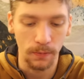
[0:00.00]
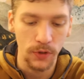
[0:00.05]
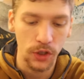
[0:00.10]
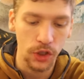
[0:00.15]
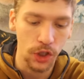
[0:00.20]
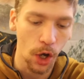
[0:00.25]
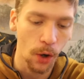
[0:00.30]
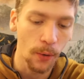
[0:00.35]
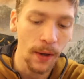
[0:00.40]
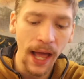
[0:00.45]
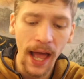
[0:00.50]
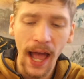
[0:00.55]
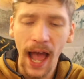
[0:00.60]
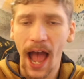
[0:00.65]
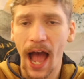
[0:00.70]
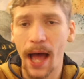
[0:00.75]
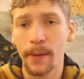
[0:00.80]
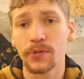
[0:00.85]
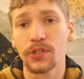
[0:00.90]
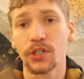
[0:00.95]
So
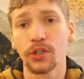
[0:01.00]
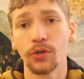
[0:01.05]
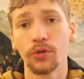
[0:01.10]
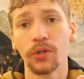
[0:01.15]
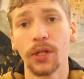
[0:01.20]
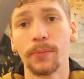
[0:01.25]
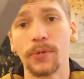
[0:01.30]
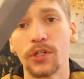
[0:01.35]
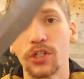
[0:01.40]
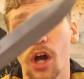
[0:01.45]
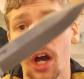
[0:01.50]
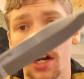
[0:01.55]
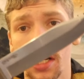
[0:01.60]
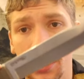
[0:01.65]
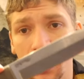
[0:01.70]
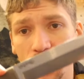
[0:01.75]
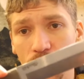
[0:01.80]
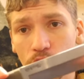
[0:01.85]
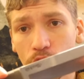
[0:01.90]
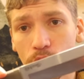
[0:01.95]
absolutely, batoning
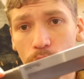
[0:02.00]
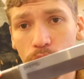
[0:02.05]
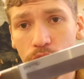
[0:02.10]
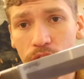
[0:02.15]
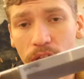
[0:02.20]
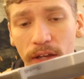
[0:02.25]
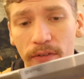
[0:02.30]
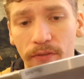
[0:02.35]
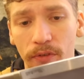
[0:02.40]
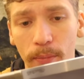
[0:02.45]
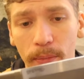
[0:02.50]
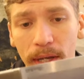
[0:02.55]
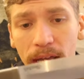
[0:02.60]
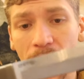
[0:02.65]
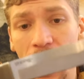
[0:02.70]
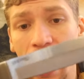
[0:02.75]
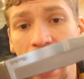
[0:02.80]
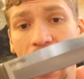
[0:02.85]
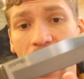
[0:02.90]
is a huge thing for me,